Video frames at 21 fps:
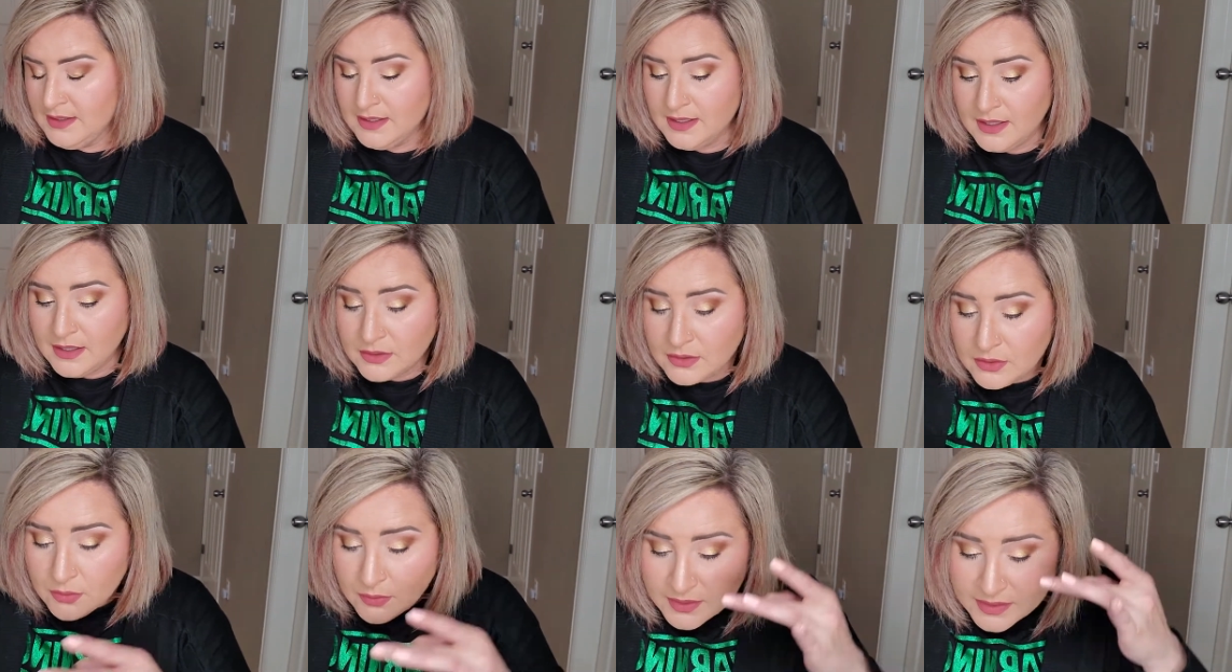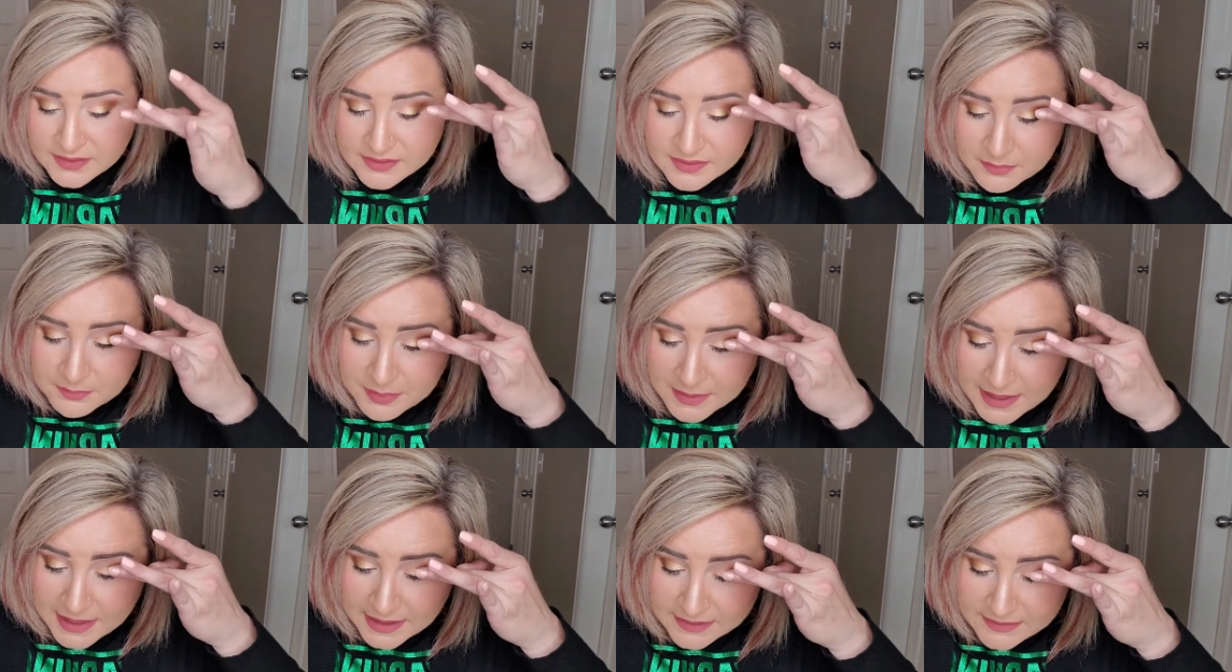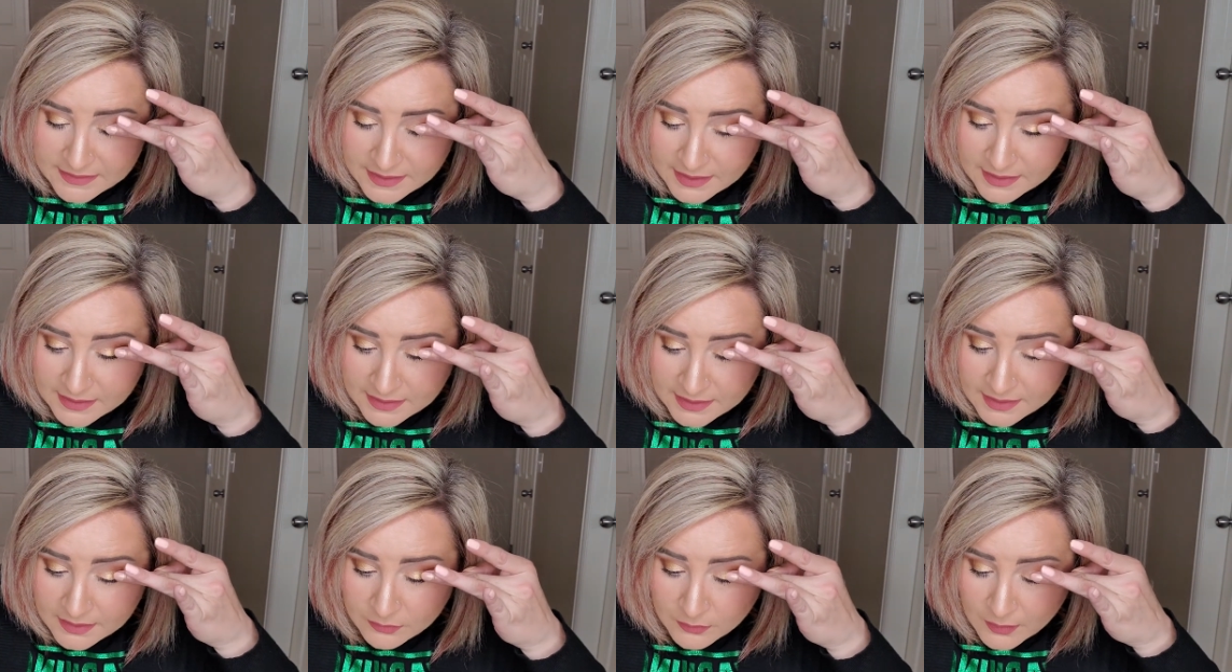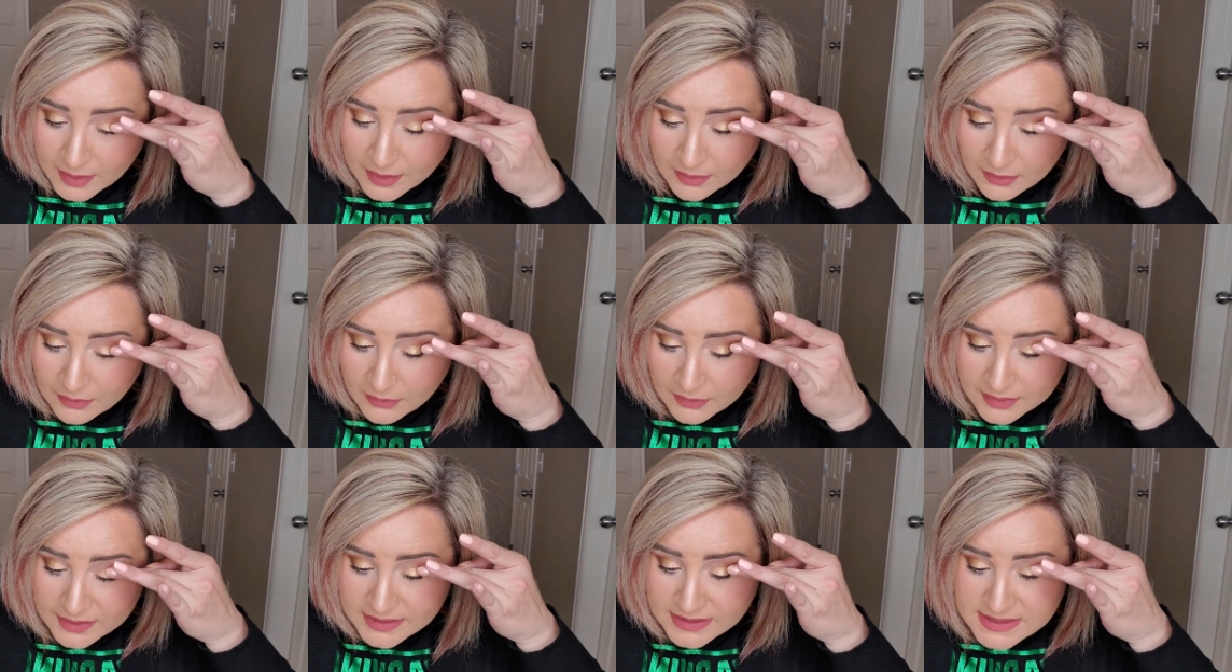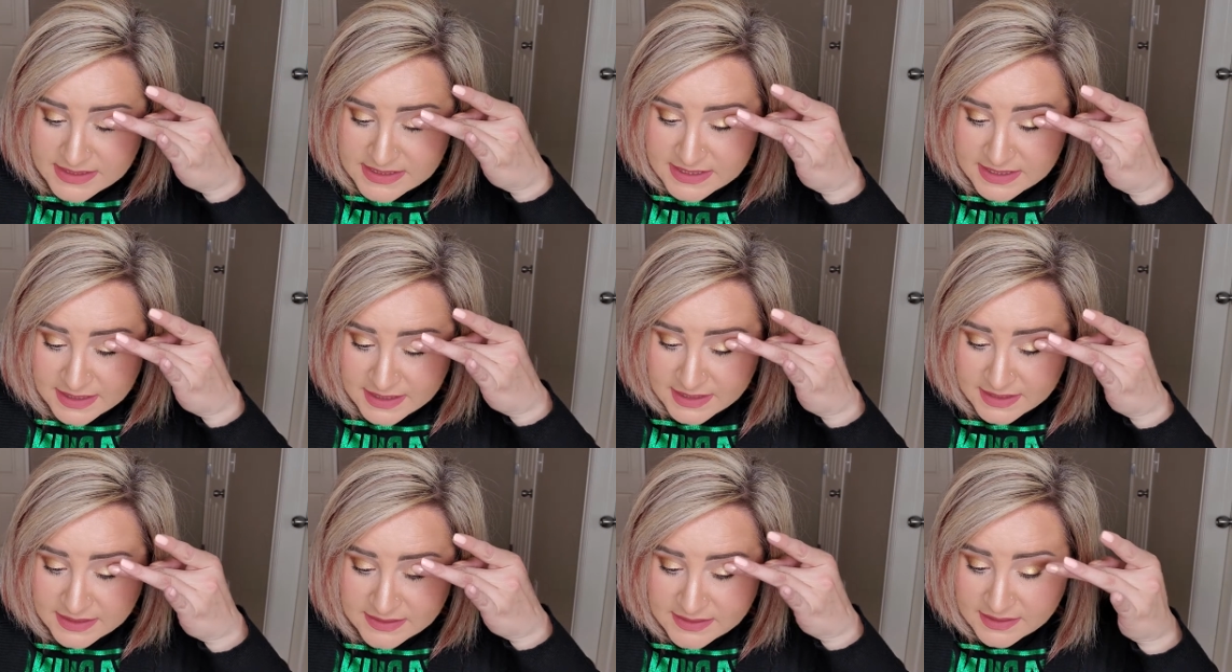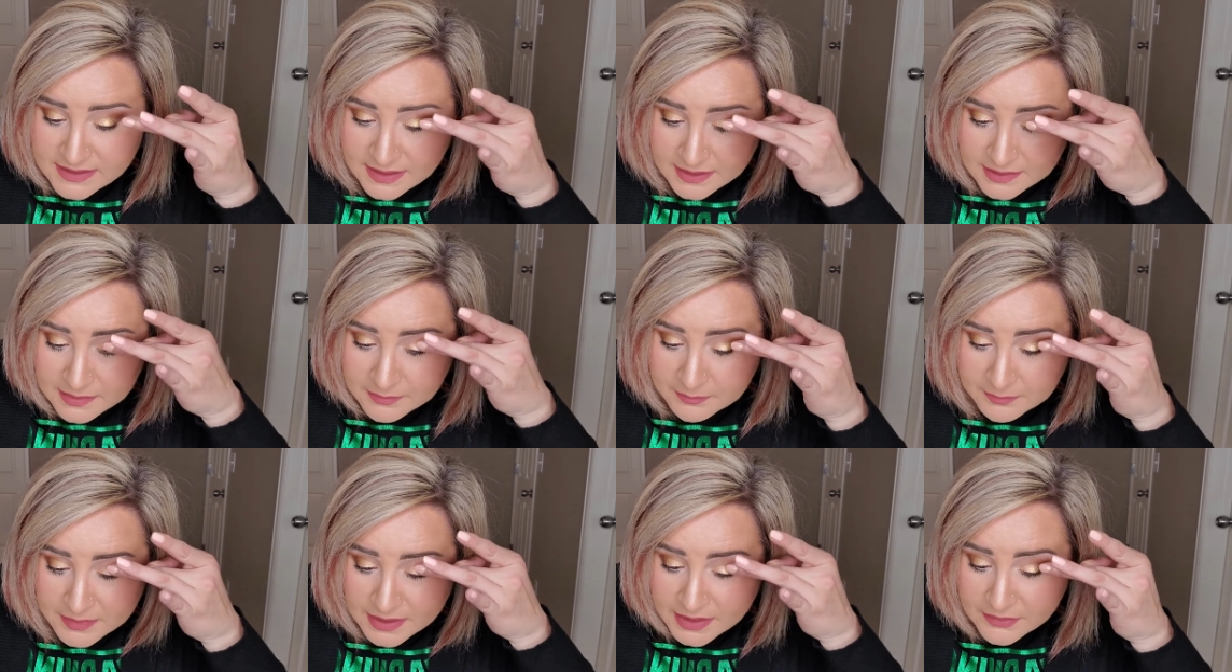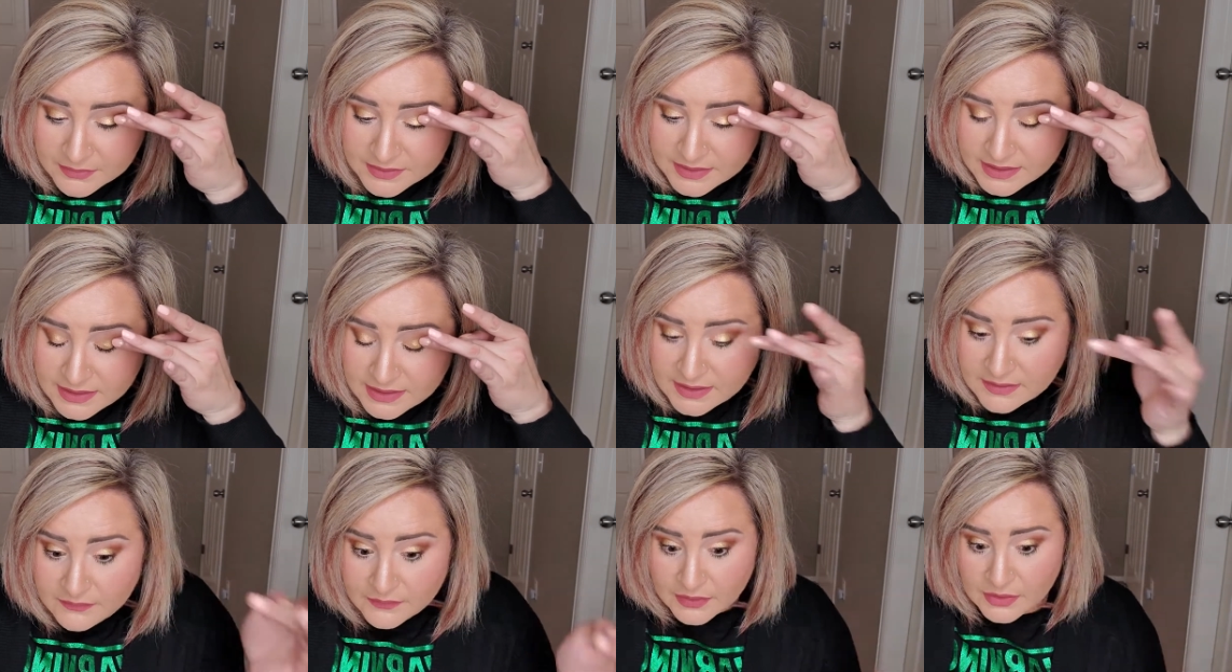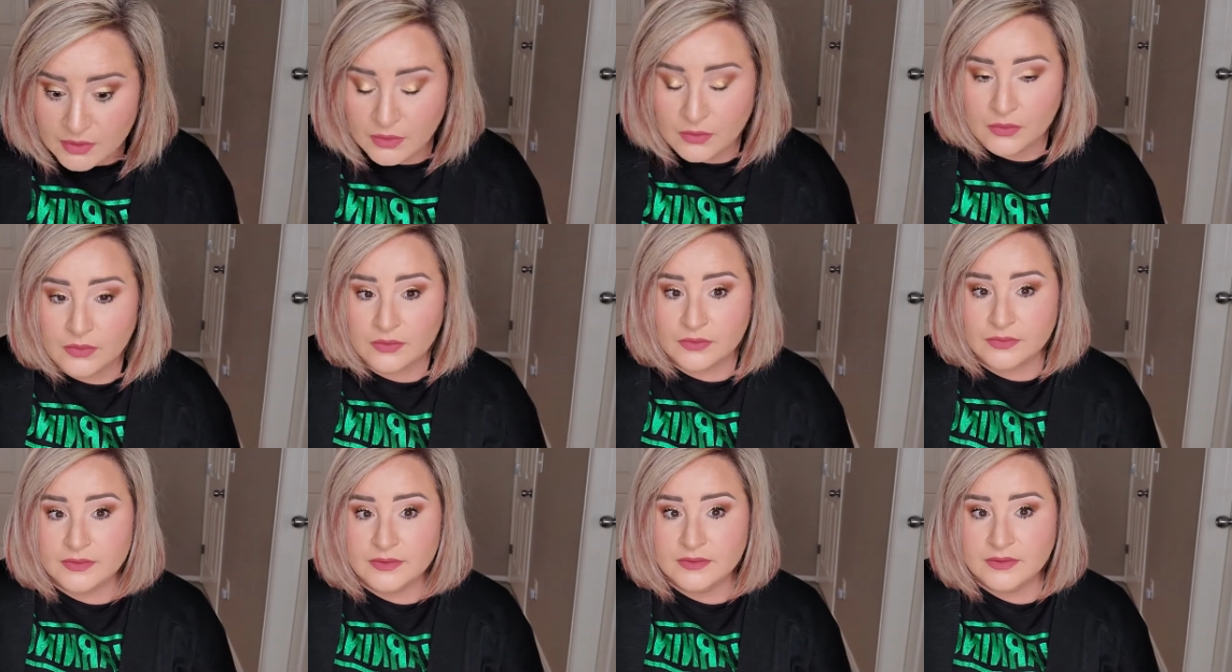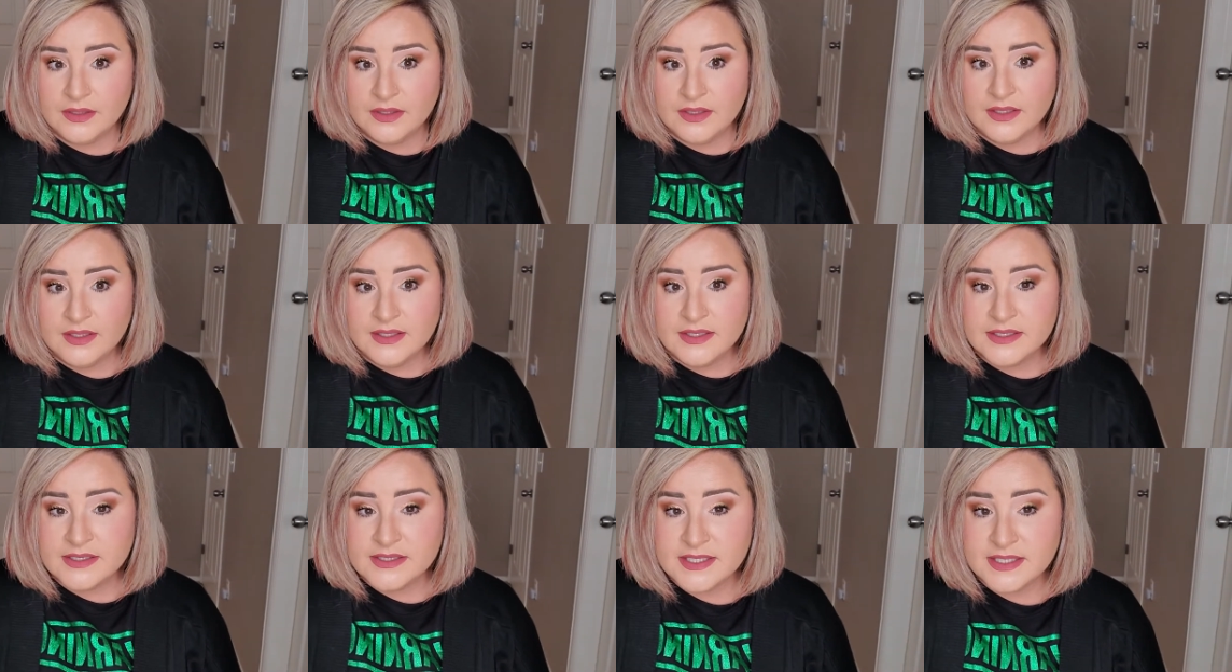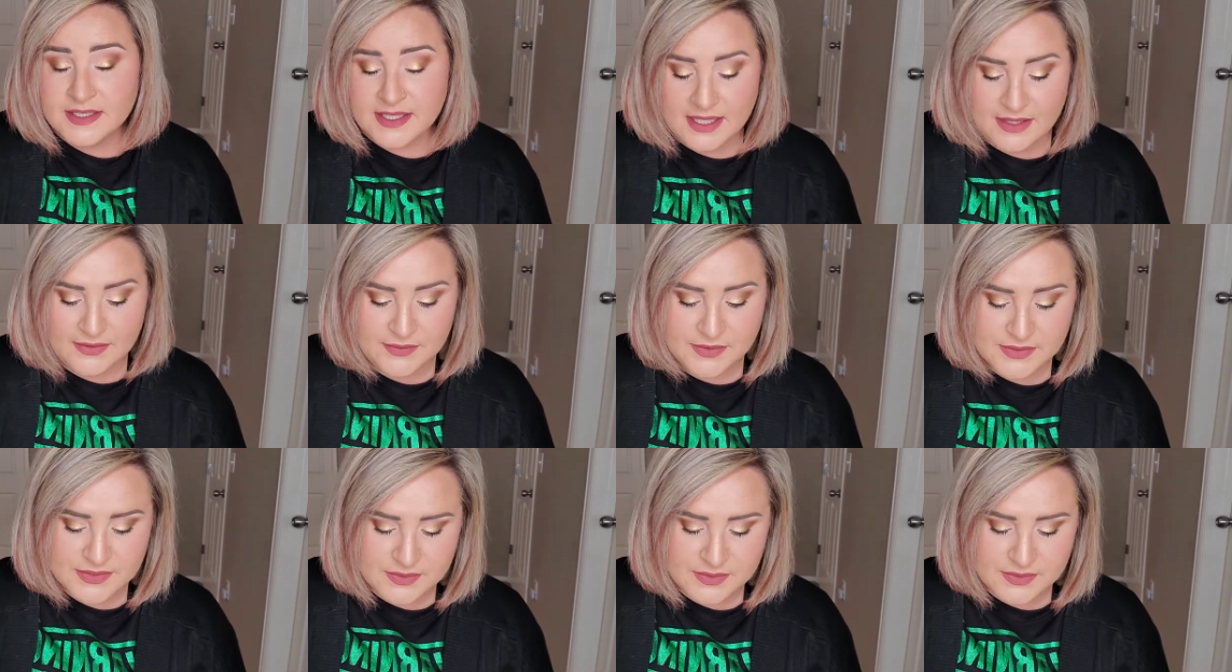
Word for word: and going to pat that in where I already did to kind of meld it in the gold together.